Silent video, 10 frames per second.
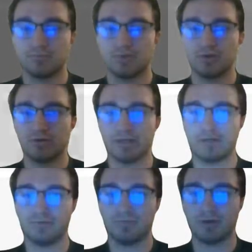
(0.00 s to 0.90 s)
Go ahead
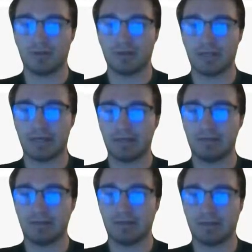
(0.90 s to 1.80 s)
and run that.
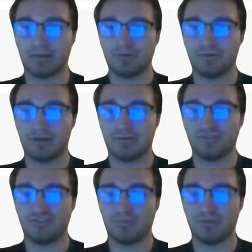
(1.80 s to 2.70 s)
Have a
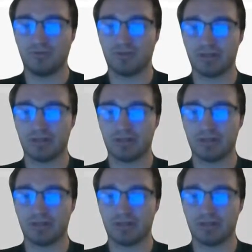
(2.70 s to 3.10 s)
GPU select,